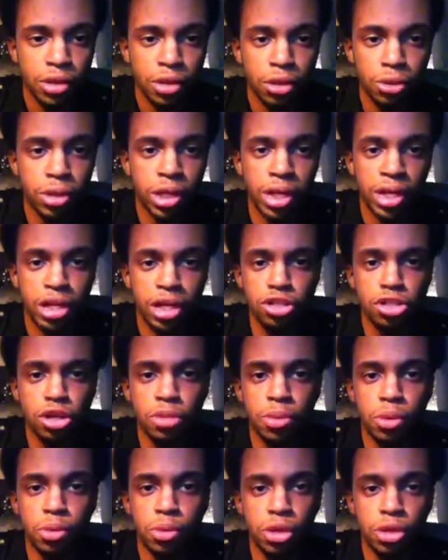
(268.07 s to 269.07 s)
Okay, they're
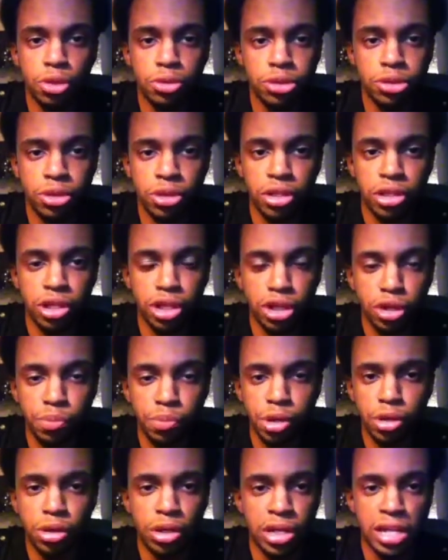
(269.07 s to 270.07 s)
talking about what goes on in their
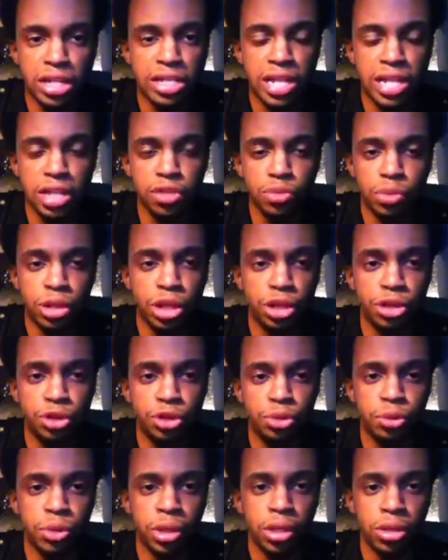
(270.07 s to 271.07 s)
communities. That's what they're
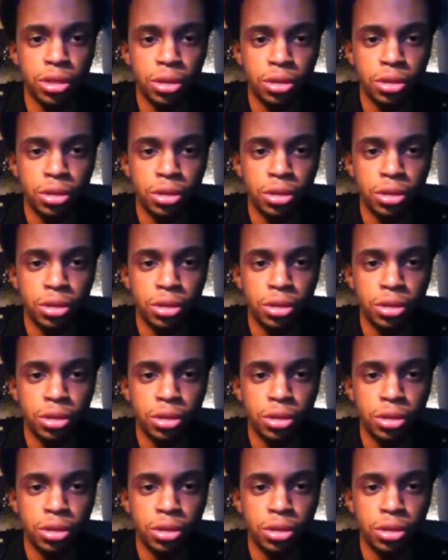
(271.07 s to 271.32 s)
doing.